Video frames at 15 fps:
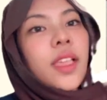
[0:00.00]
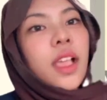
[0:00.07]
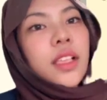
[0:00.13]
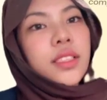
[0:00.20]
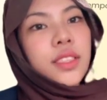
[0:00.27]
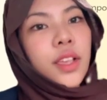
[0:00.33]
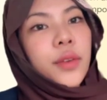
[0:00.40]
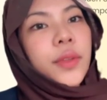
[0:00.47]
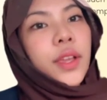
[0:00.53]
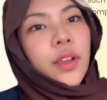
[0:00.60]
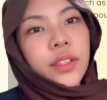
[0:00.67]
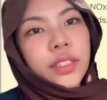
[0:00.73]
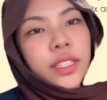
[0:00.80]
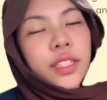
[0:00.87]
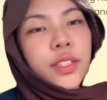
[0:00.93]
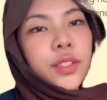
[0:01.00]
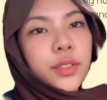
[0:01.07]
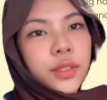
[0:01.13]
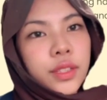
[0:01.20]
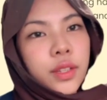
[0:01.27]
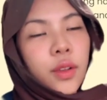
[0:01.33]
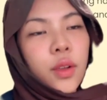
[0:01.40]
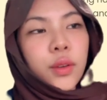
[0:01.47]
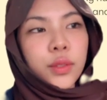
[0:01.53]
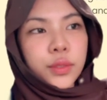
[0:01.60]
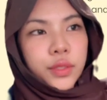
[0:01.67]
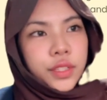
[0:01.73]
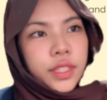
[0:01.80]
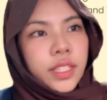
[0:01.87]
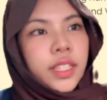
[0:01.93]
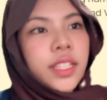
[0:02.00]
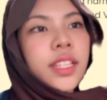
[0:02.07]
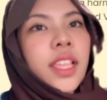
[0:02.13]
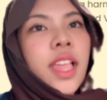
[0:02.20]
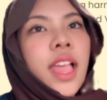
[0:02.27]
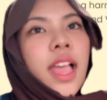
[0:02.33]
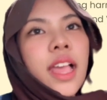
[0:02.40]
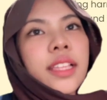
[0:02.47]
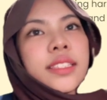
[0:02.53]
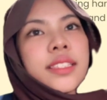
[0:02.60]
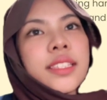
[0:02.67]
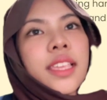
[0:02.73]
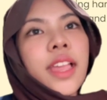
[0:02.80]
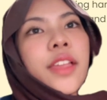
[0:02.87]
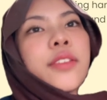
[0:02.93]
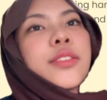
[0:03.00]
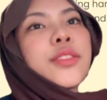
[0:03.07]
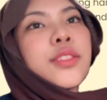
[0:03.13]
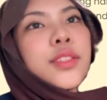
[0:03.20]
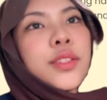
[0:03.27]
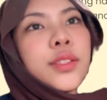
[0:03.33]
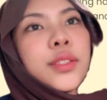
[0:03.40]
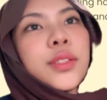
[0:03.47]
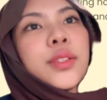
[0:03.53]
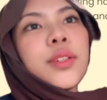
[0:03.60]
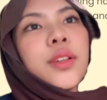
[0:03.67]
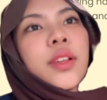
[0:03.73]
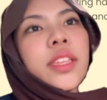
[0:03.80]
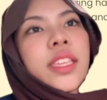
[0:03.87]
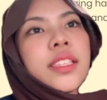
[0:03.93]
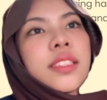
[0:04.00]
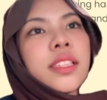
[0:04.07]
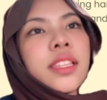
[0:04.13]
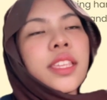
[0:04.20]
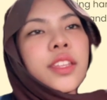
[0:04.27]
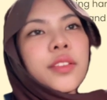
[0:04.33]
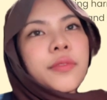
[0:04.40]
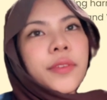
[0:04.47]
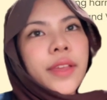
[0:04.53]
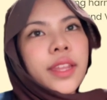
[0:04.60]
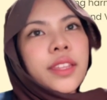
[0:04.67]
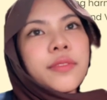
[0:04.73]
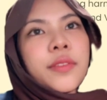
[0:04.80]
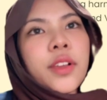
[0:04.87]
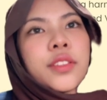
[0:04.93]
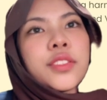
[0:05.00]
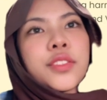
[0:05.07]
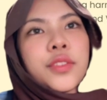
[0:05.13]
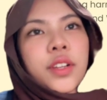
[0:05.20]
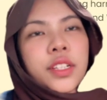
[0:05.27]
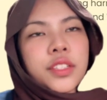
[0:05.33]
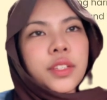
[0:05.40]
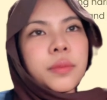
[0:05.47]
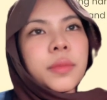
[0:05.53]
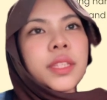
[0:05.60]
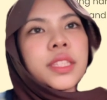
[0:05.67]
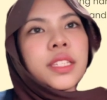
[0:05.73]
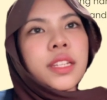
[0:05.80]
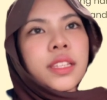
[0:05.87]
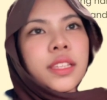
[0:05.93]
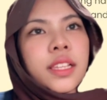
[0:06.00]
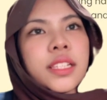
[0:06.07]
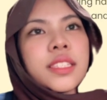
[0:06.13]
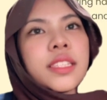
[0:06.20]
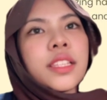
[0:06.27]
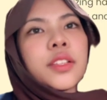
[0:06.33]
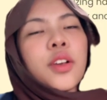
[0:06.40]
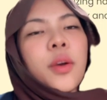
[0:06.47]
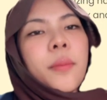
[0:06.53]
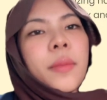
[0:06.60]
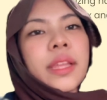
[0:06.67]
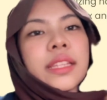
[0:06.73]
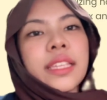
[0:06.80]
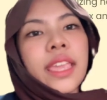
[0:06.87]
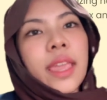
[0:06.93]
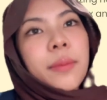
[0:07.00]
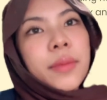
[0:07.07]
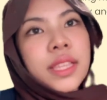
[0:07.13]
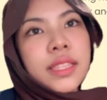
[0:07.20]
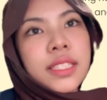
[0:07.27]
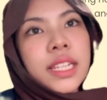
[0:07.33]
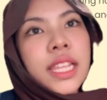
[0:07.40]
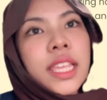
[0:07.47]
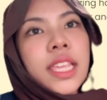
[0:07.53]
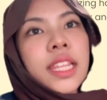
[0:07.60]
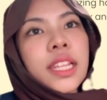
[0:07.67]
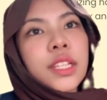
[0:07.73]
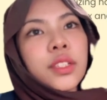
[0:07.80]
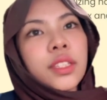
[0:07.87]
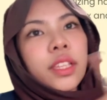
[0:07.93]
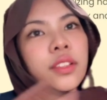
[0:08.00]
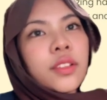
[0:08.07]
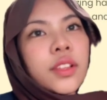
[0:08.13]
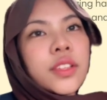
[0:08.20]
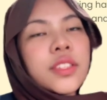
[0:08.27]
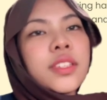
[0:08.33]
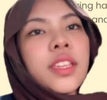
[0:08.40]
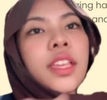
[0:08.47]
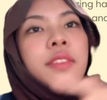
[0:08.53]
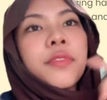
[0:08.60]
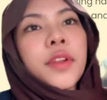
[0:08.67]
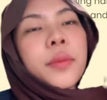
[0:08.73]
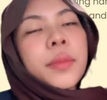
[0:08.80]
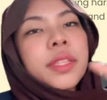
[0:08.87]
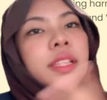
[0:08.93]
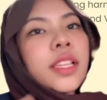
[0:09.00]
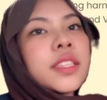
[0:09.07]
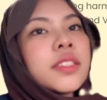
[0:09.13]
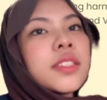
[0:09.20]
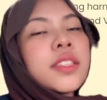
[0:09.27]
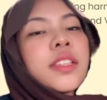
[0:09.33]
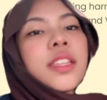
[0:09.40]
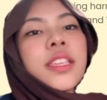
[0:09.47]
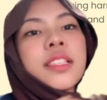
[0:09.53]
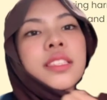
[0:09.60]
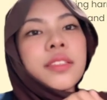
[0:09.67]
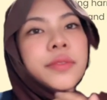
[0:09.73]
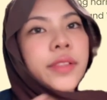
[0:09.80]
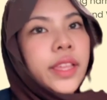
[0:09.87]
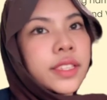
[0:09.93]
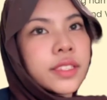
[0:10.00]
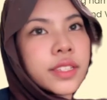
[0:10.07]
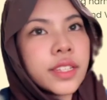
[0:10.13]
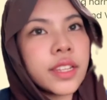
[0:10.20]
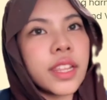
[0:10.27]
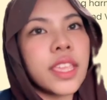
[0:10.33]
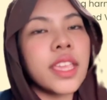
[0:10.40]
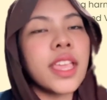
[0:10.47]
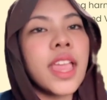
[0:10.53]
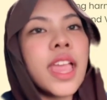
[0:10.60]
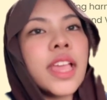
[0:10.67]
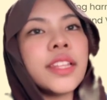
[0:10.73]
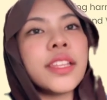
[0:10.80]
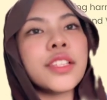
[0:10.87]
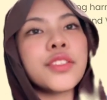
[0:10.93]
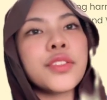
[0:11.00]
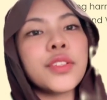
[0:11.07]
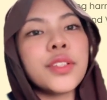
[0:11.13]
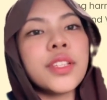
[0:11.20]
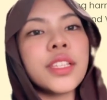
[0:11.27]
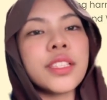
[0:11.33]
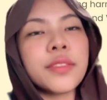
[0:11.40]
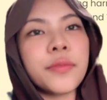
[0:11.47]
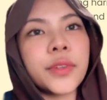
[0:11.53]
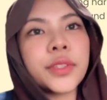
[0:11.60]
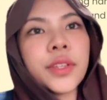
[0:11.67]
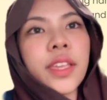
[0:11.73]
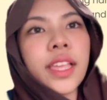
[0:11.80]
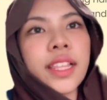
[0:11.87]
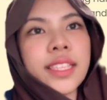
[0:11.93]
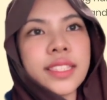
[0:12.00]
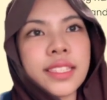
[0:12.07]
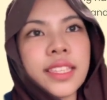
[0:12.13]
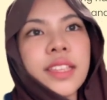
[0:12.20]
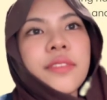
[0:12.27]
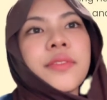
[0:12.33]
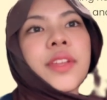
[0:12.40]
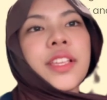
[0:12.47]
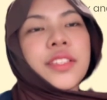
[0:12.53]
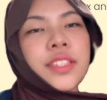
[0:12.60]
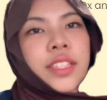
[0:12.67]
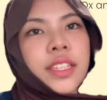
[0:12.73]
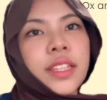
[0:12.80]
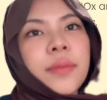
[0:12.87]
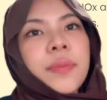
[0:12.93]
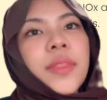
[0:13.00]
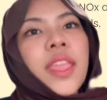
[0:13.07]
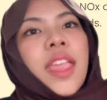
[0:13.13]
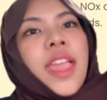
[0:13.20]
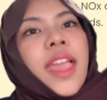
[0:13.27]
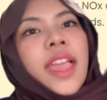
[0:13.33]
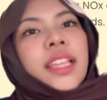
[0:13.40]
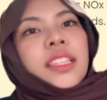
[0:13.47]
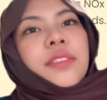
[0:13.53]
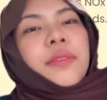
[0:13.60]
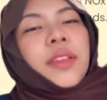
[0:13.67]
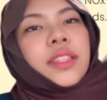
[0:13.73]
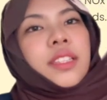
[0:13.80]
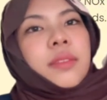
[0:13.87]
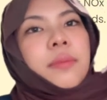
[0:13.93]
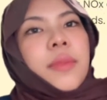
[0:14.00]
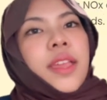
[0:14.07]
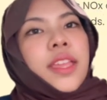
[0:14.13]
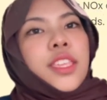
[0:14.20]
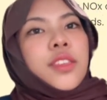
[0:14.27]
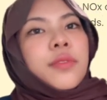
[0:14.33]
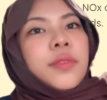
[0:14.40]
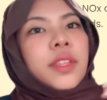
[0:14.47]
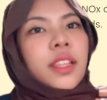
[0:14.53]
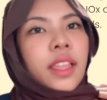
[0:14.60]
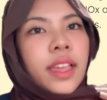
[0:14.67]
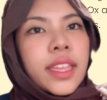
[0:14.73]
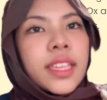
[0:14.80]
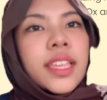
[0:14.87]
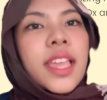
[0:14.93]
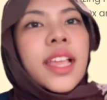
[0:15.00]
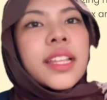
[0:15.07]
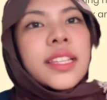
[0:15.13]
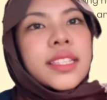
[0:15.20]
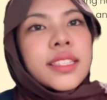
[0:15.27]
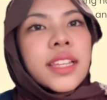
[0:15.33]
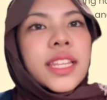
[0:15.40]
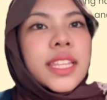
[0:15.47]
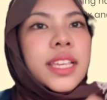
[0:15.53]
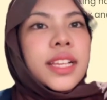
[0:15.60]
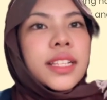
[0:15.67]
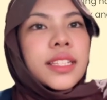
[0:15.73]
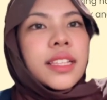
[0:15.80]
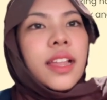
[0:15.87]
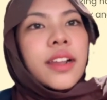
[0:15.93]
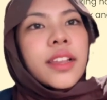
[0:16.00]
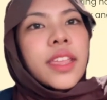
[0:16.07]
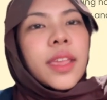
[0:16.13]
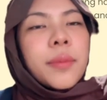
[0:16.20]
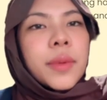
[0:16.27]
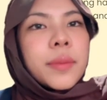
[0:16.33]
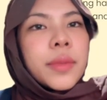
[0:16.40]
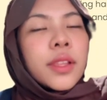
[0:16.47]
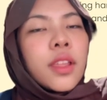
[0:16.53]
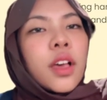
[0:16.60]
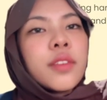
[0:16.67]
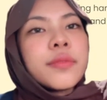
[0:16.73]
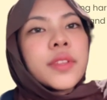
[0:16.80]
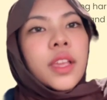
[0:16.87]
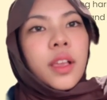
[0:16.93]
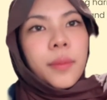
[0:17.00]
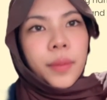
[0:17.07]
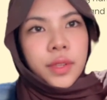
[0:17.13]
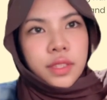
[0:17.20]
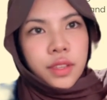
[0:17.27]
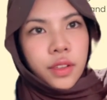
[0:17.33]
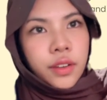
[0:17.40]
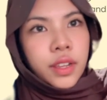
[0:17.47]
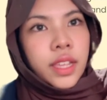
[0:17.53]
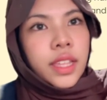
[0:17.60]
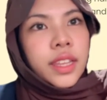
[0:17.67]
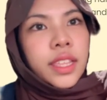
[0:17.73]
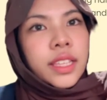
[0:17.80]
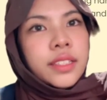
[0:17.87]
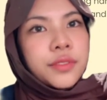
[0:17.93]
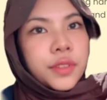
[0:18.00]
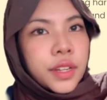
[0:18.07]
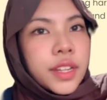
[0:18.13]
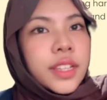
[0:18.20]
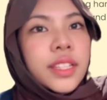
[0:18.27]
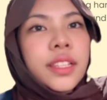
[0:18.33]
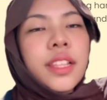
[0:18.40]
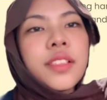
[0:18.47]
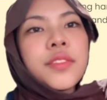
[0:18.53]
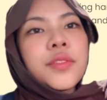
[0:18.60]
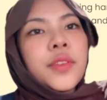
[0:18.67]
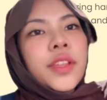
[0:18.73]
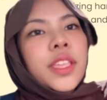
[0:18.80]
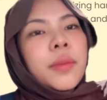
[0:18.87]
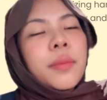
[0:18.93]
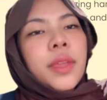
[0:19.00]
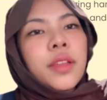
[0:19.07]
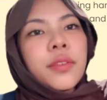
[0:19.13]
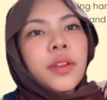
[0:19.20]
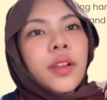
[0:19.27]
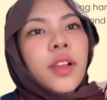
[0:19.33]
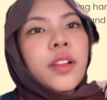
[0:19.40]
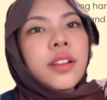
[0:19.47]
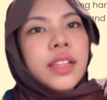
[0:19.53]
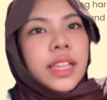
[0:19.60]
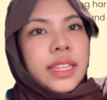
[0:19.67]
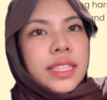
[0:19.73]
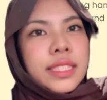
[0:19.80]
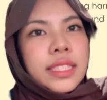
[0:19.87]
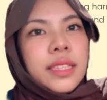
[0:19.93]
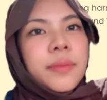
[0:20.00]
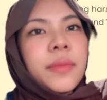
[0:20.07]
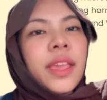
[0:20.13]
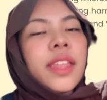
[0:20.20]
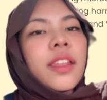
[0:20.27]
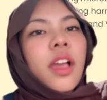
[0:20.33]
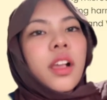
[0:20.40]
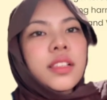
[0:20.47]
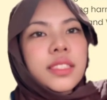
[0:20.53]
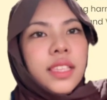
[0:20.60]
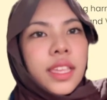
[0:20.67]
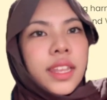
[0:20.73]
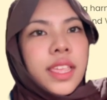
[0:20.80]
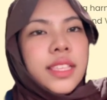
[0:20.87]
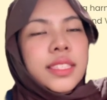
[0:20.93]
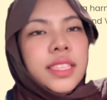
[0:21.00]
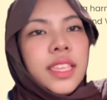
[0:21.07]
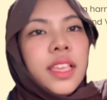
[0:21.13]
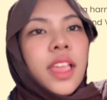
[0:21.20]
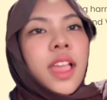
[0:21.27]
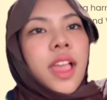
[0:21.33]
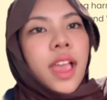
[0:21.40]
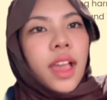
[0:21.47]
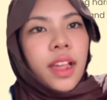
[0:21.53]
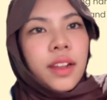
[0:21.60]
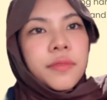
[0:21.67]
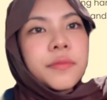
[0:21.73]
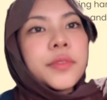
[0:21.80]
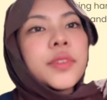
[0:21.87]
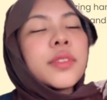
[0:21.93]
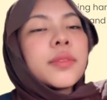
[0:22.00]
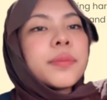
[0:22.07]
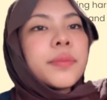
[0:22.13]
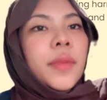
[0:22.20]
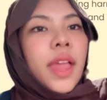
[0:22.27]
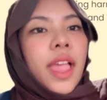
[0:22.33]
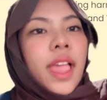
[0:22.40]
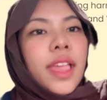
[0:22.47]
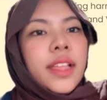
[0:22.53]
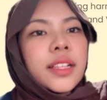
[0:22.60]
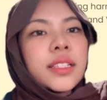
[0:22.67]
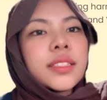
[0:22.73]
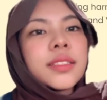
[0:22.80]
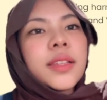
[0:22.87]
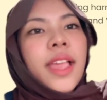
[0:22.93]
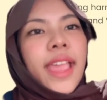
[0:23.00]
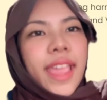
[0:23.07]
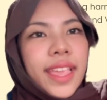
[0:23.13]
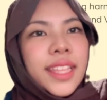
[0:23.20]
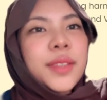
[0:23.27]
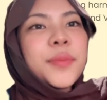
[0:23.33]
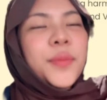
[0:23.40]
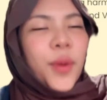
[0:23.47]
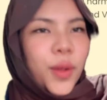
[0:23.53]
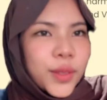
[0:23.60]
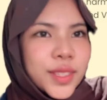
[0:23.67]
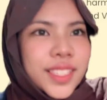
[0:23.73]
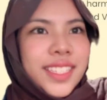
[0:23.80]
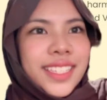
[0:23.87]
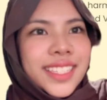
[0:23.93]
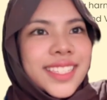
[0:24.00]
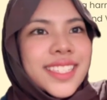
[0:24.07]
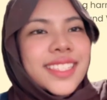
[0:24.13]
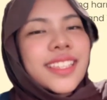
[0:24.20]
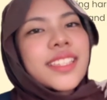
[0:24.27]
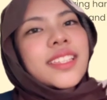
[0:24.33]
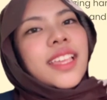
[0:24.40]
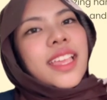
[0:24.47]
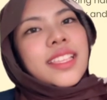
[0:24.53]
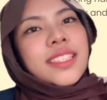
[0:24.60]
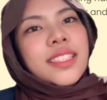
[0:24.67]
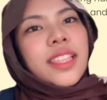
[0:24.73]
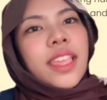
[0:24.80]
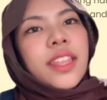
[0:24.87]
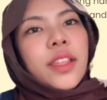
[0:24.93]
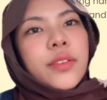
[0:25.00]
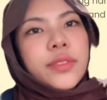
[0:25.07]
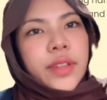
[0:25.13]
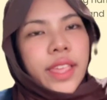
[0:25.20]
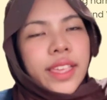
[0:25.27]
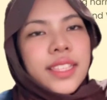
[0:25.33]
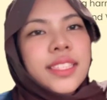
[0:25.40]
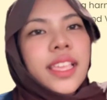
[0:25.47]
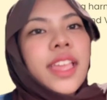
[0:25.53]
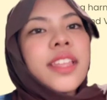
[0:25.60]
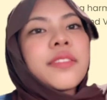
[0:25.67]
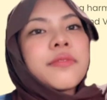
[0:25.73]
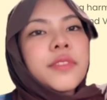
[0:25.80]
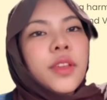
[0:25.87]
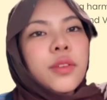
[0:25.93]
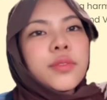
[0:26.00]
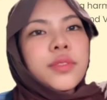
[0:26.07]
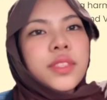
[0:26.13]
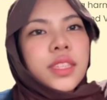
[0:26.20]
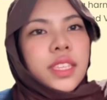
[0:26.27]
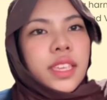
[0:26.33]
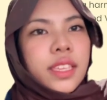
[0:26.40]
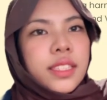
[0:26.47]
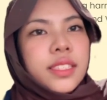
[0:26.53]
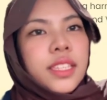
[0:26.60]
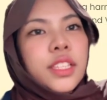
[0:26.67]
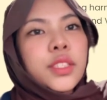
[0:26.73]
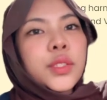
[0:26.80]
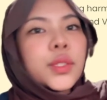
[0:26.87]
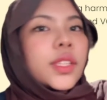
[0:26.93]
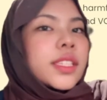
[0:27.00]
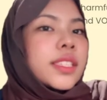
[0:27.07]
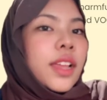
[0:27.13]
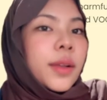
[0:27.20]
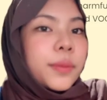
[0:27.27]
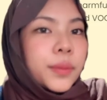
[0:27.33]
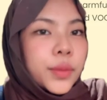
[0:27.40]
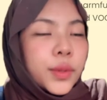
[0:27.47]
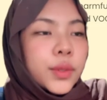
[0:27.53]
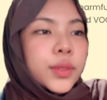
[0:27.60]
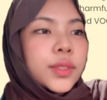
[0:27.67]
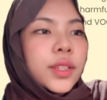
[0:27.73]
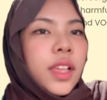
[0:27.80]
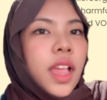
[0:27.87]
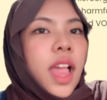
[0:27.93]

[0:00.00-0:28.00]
So we continue to the conclusion. TiO2 is an innovative construction materials that combine chemistry, nanotechnology, environmental engineering, civil engineering, that through this photocatalytic reaction activated by UV light, these radicals are capable of decomposing organic dirt, destroying microorganisms, and oxidizing harmful air pollutants such as NOx and VOCs into less harmful